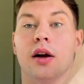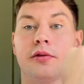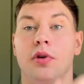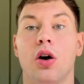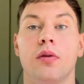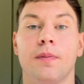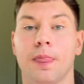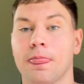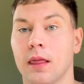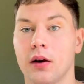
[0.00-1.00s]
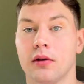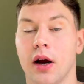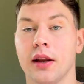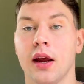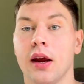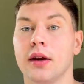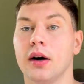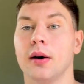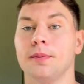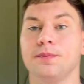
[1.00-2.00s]
grow, right? And
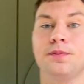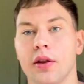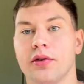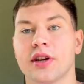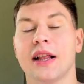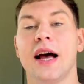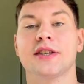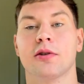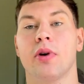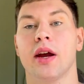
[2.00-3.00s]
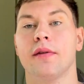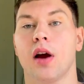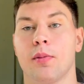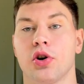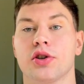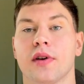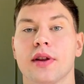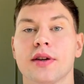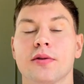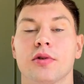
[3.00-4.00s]
there's a classic way of hypertrophying
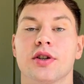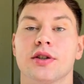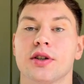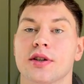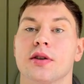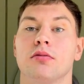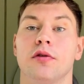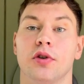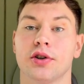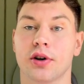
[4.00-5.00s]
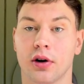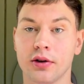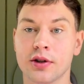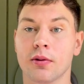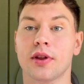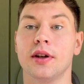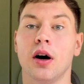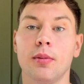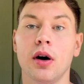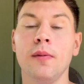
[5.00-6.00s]
this, which is just reverse curls with a
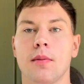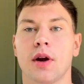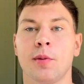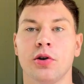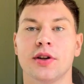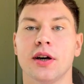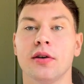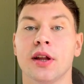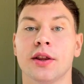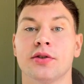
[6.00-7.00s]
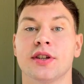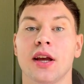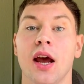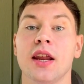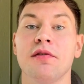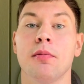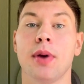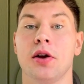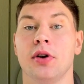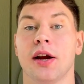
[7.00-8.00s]
dumbbell. But I'm here to tell you that there's an even
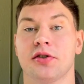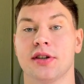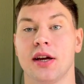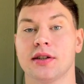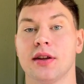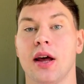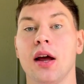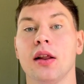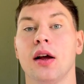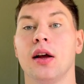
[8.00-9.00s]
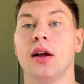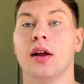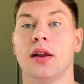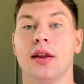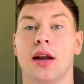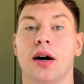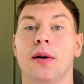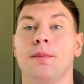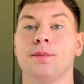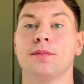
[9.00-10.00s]
better exercise than that
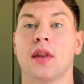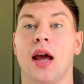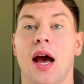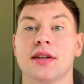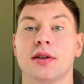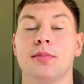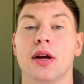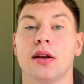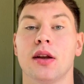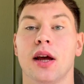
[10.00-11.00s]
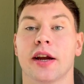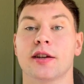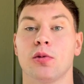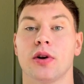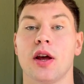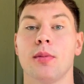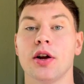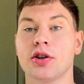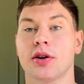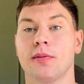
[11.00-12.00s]
hasn't been explored that
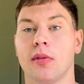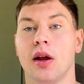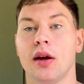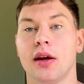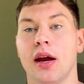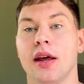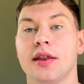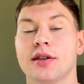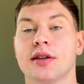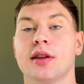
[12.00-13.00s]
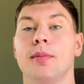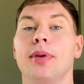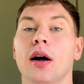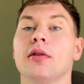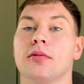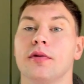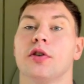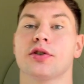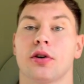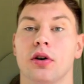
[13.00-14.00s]
much. And this is the belt
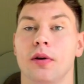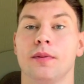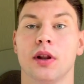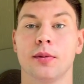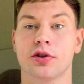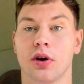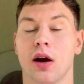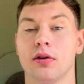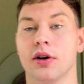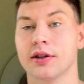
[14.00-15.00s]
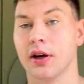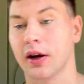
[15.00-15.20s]
reverse curl. Let me show you how it looks like.